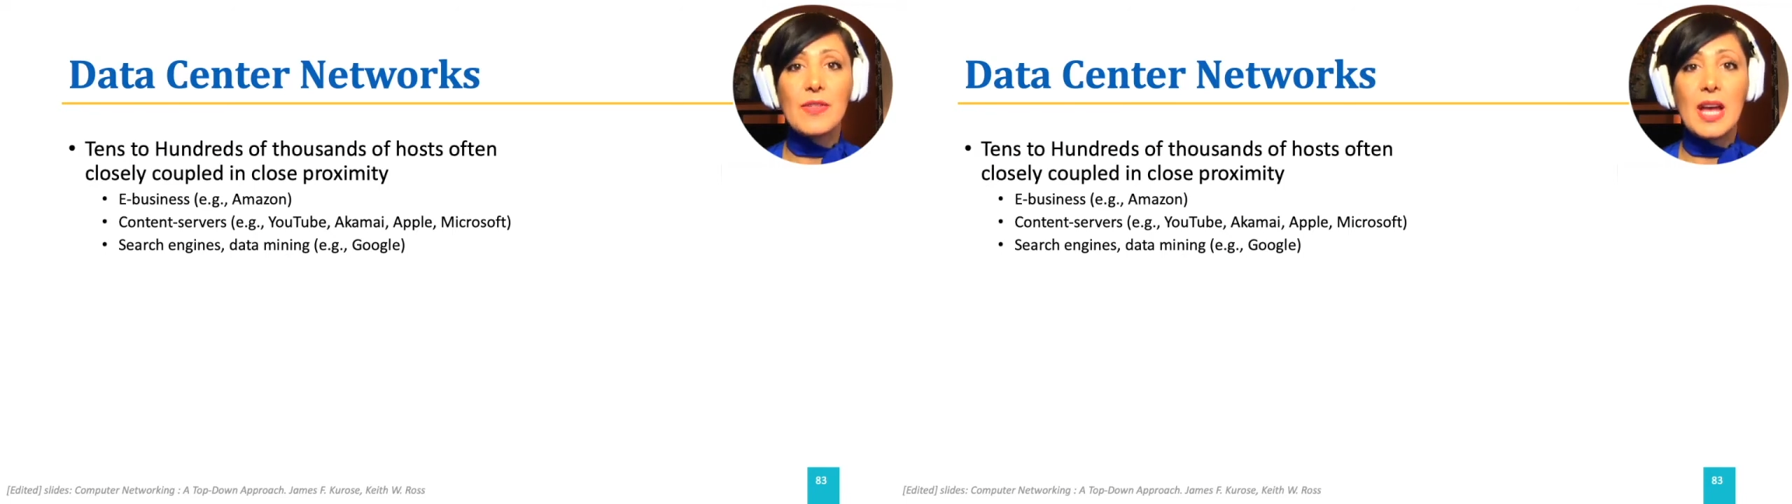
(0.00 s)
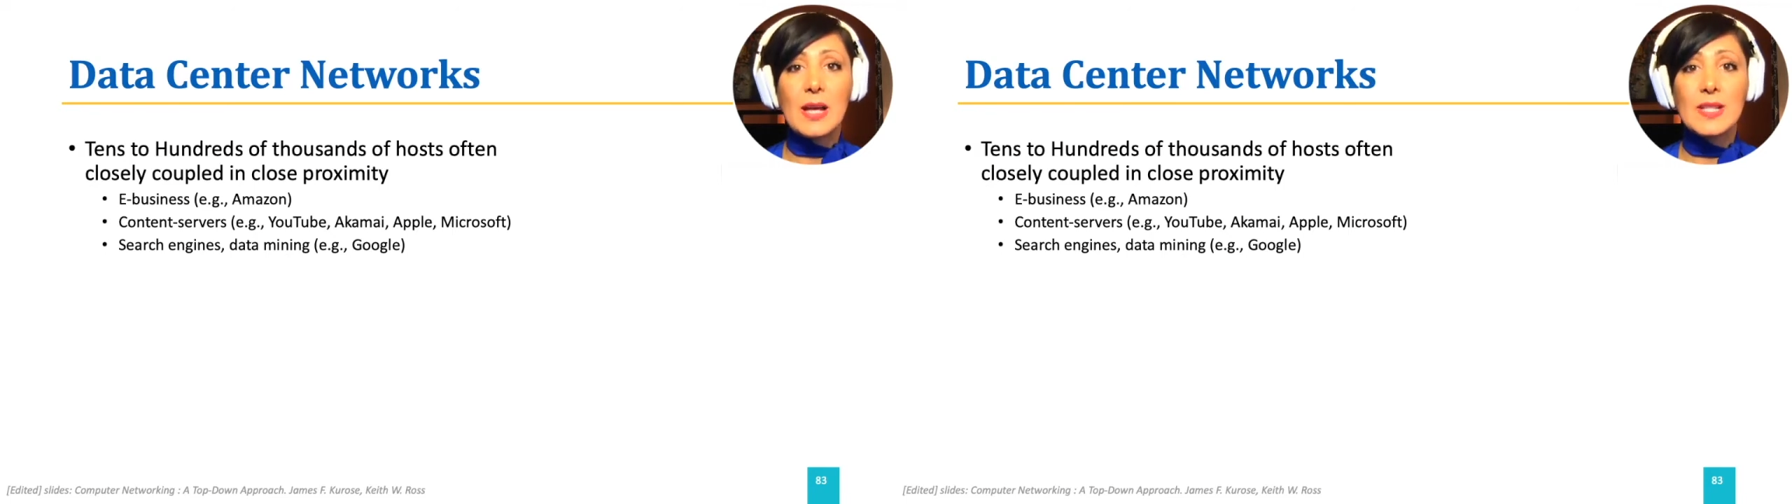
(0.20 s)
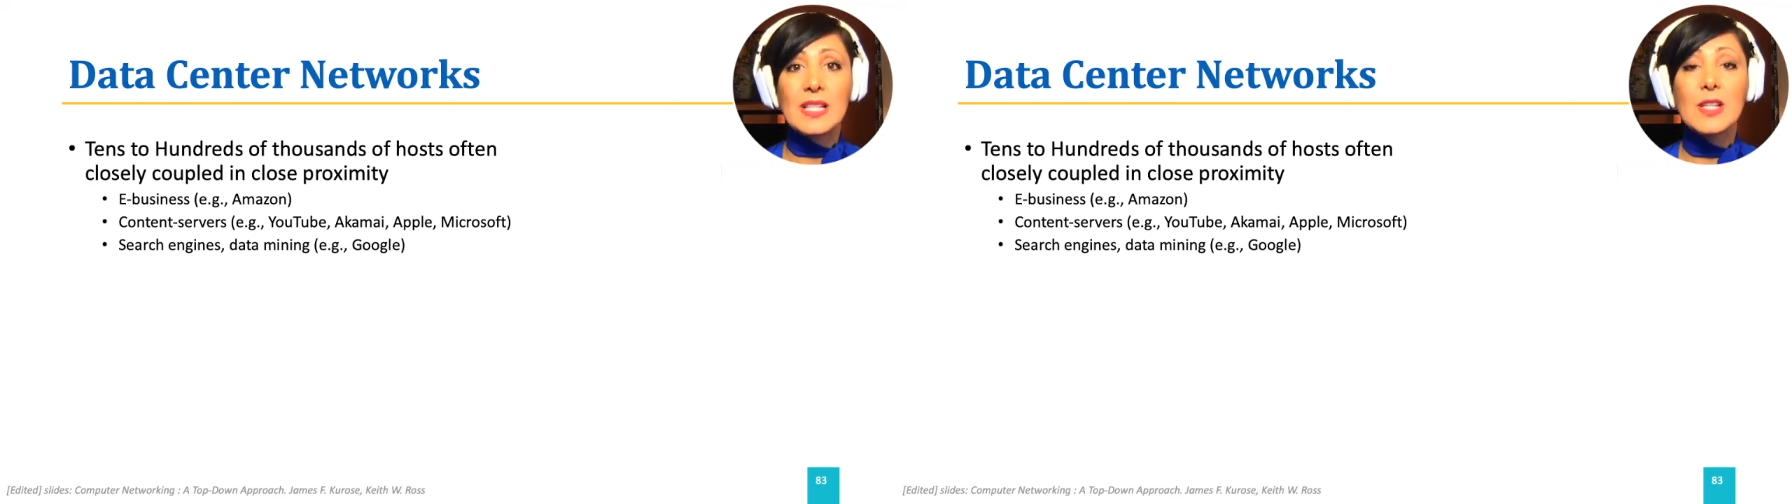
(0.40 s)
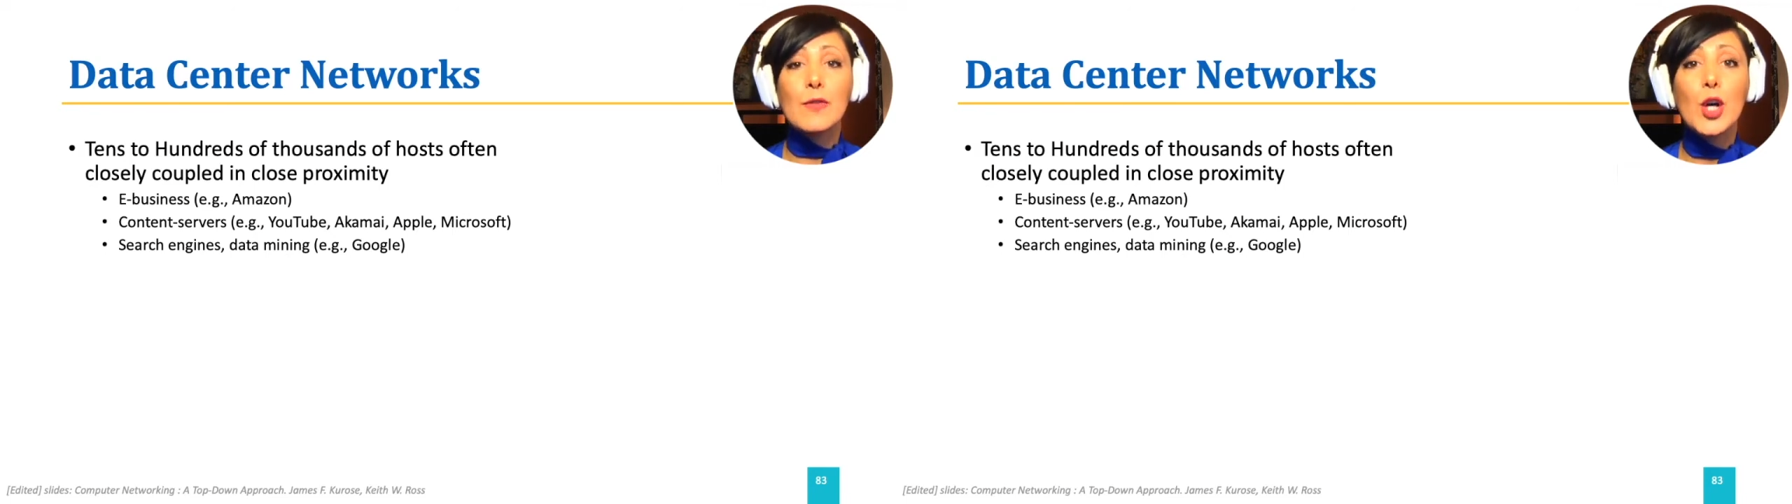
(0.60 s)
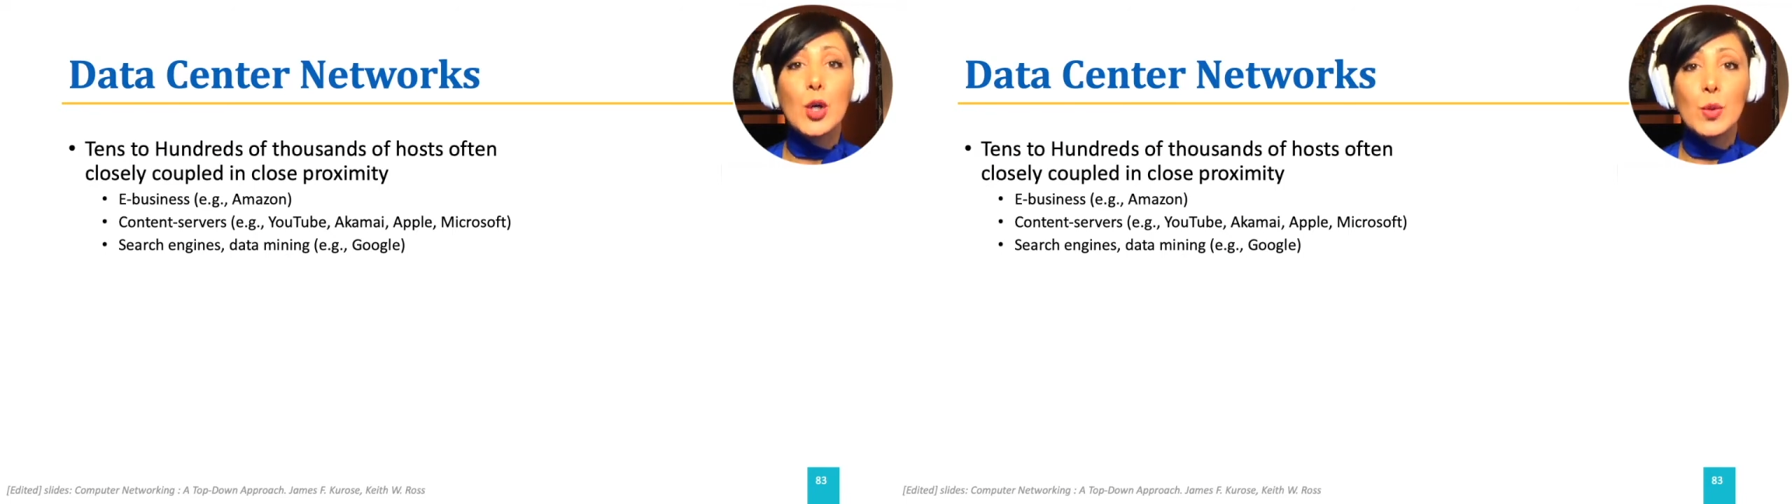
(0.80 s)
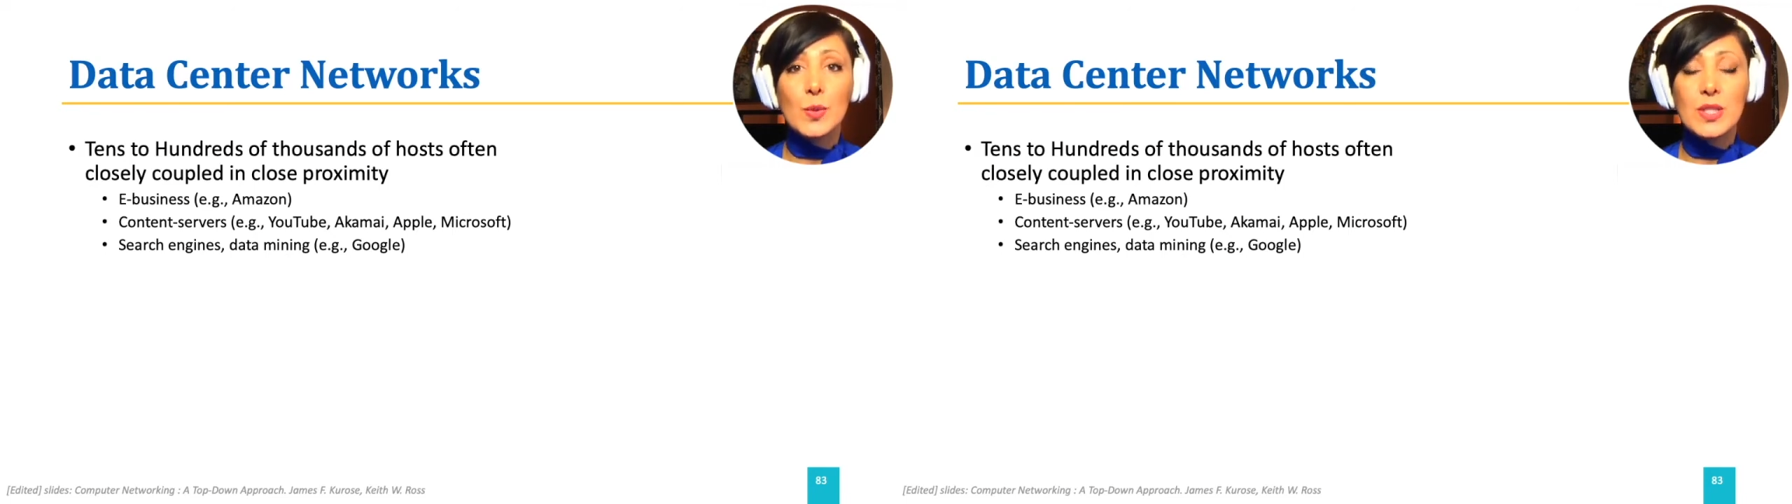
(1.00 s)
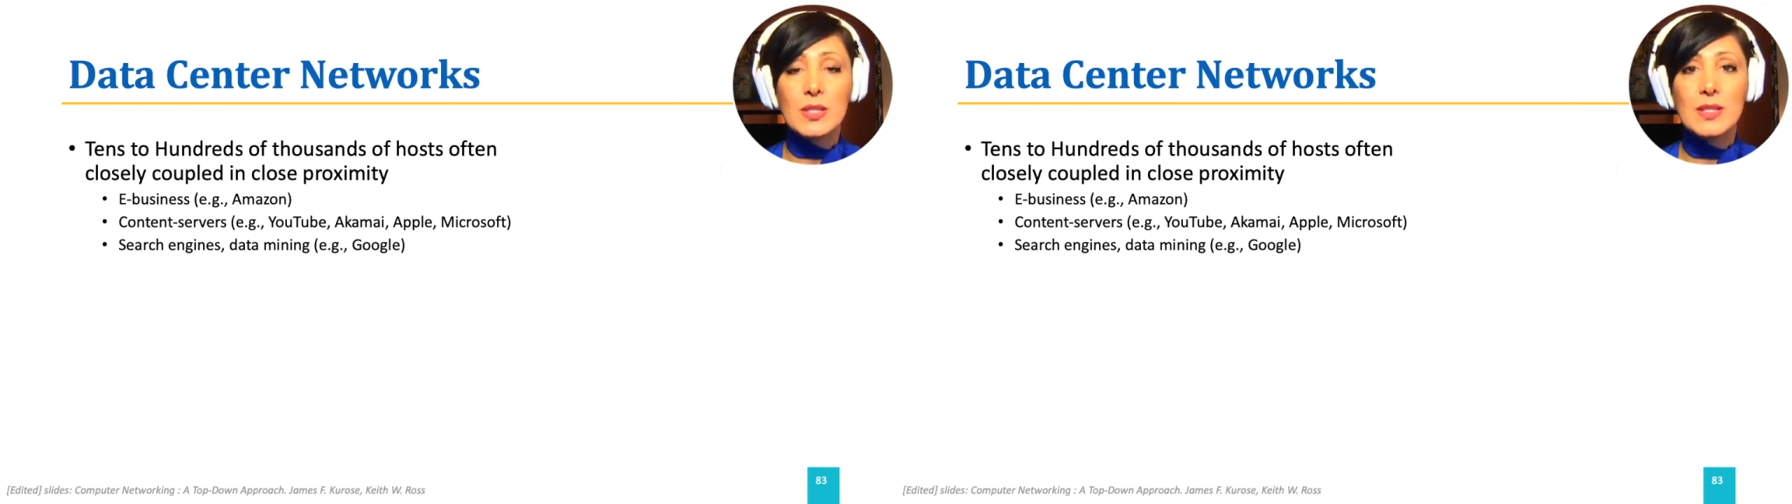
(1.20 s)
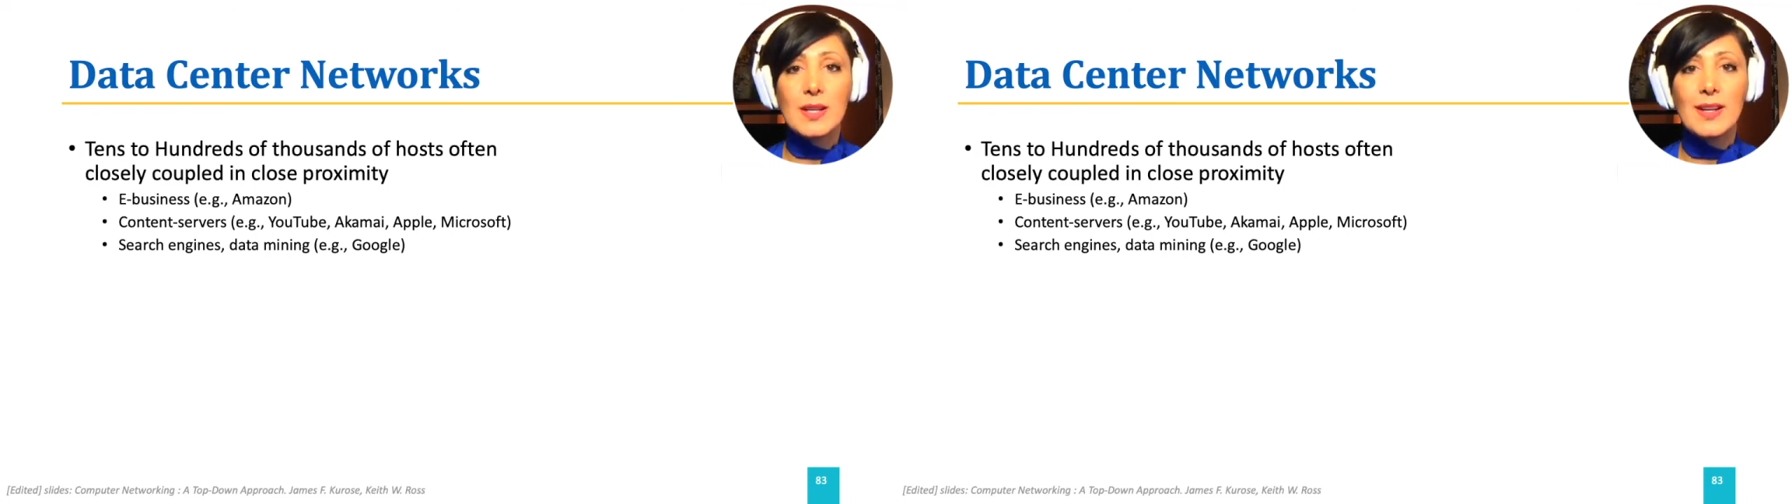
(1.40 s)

thousands of hosts